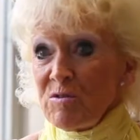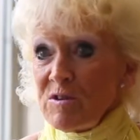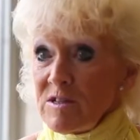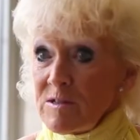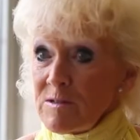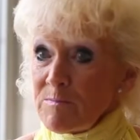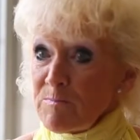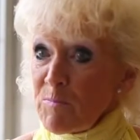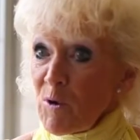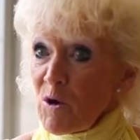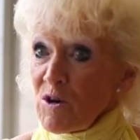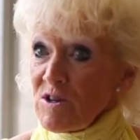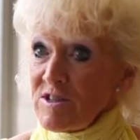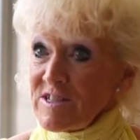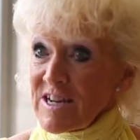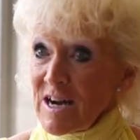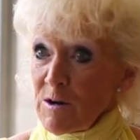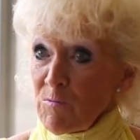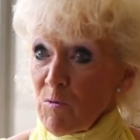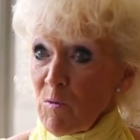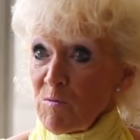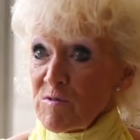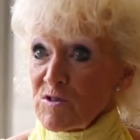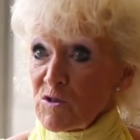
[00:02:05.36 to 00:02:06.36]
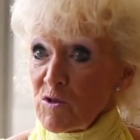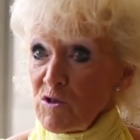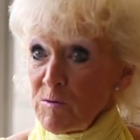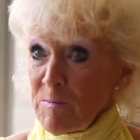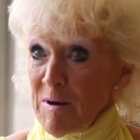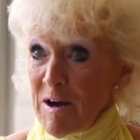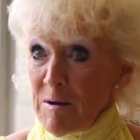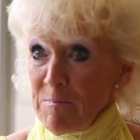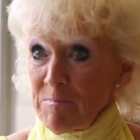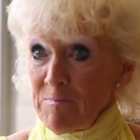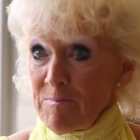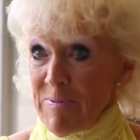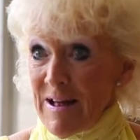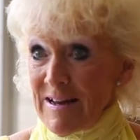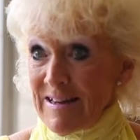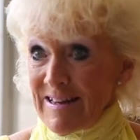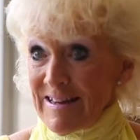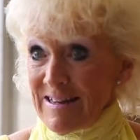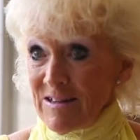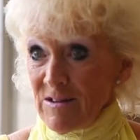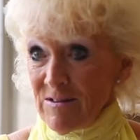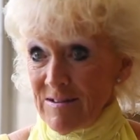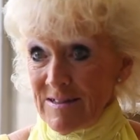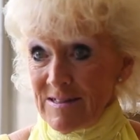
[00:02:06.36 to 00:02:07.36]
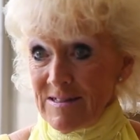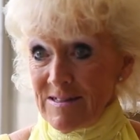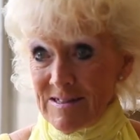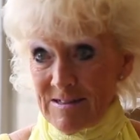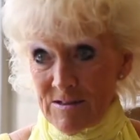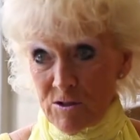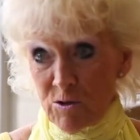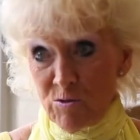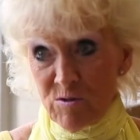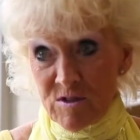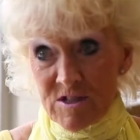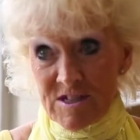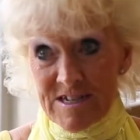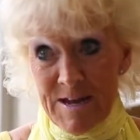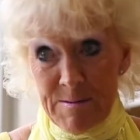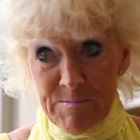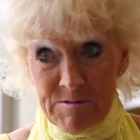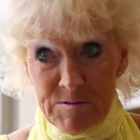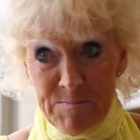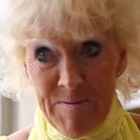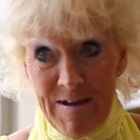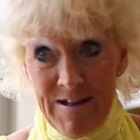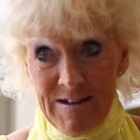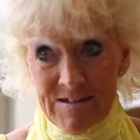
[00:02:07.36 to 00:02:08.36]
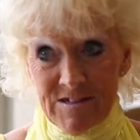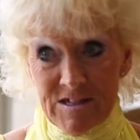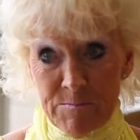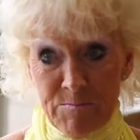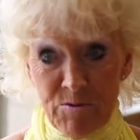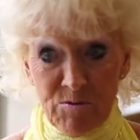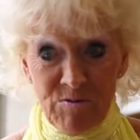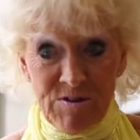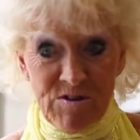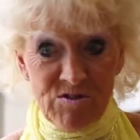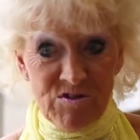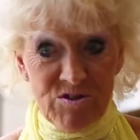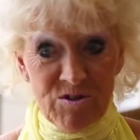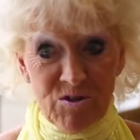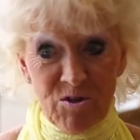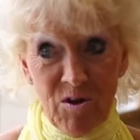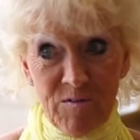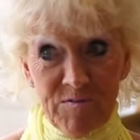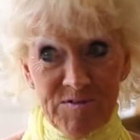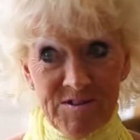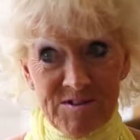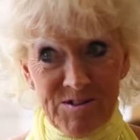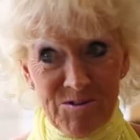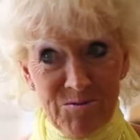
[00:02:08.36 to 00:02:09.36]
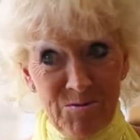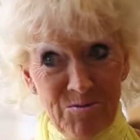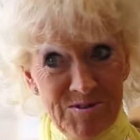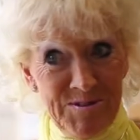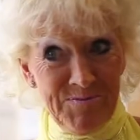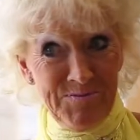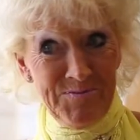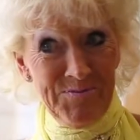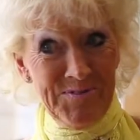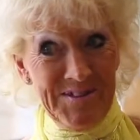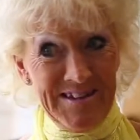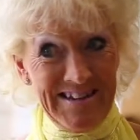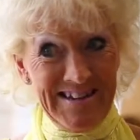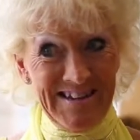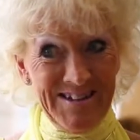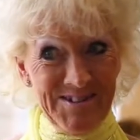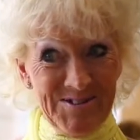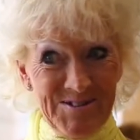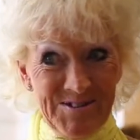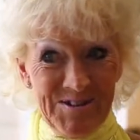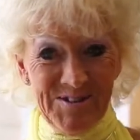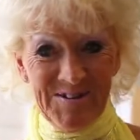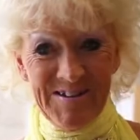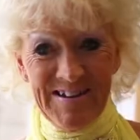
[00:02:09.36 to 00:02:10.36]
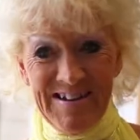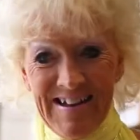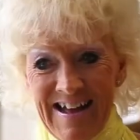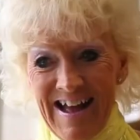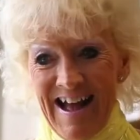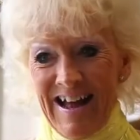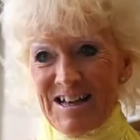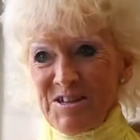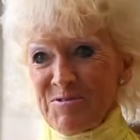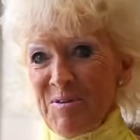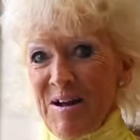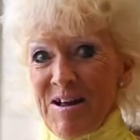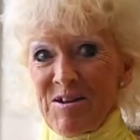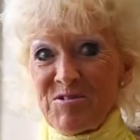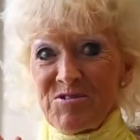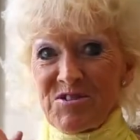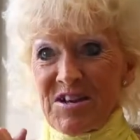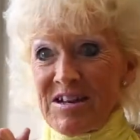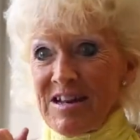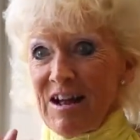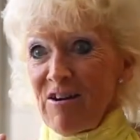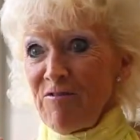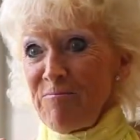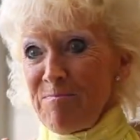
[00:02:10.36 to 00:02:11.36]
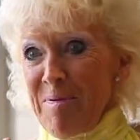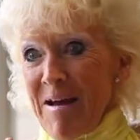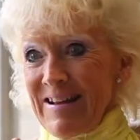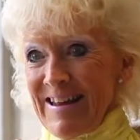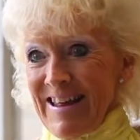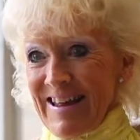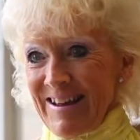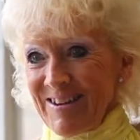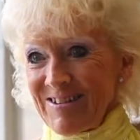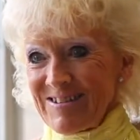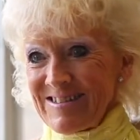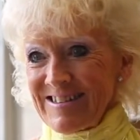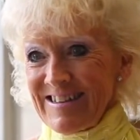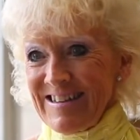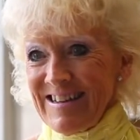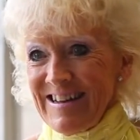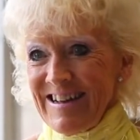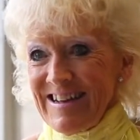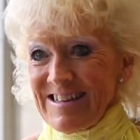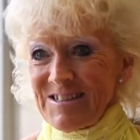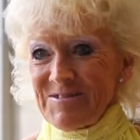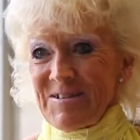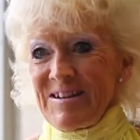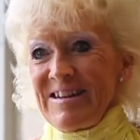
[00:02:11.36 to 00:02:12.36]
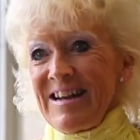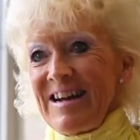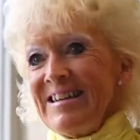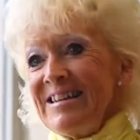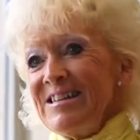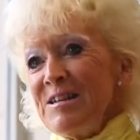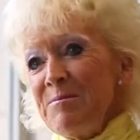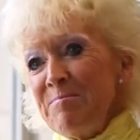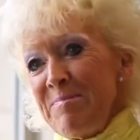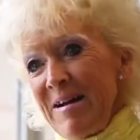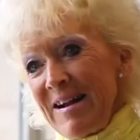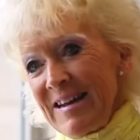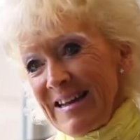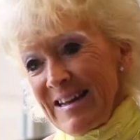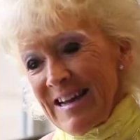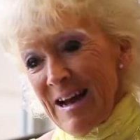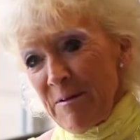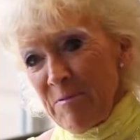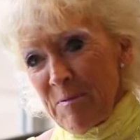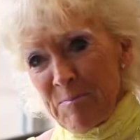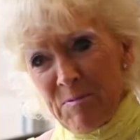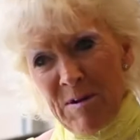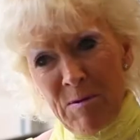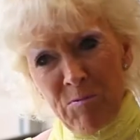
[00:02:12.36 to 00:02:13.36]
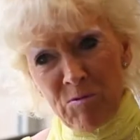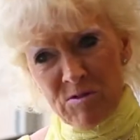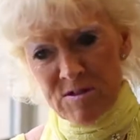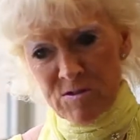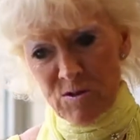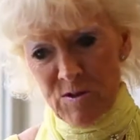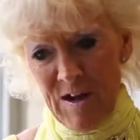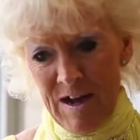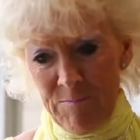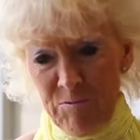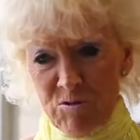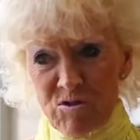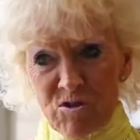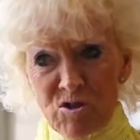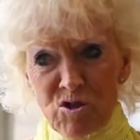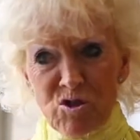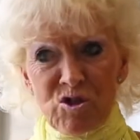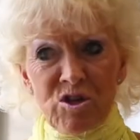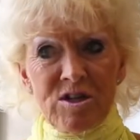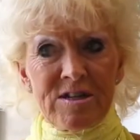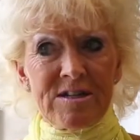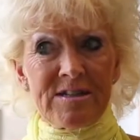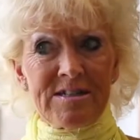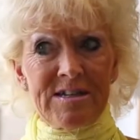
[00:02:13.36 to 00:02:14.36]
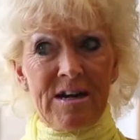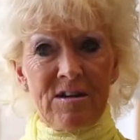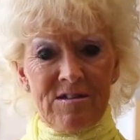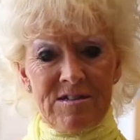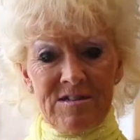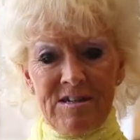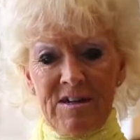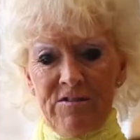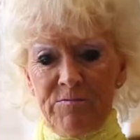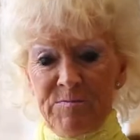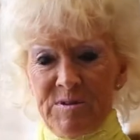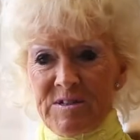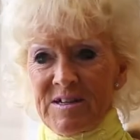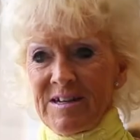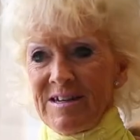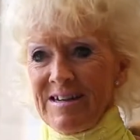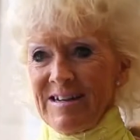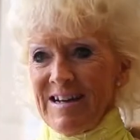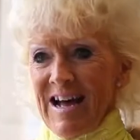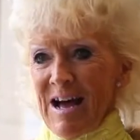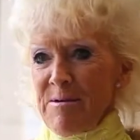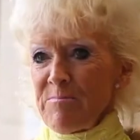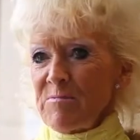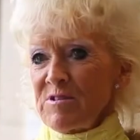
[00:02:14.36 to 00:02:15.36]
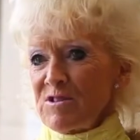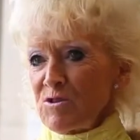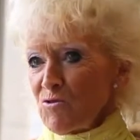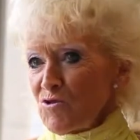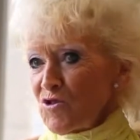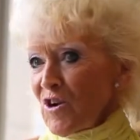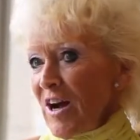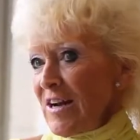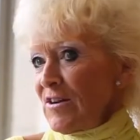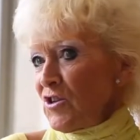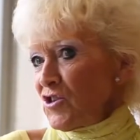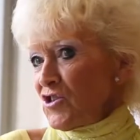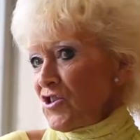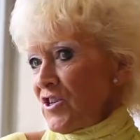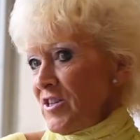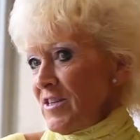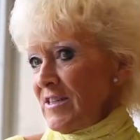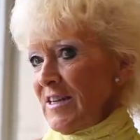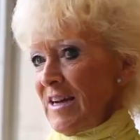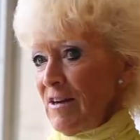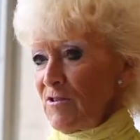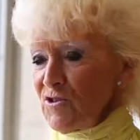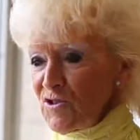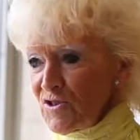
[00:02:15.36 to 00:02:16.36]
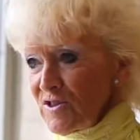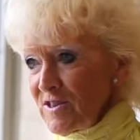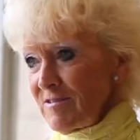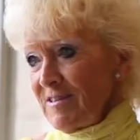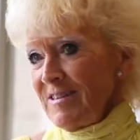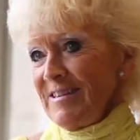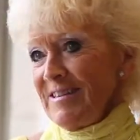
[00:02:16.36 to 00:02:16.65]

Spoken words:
could point out what was good about ballet and the good steps there, and the relation of the small different things, you know. And so I used to love ballet, and I did ballet, but I wasn't turned out enough. I'm still trying to turn out, you know.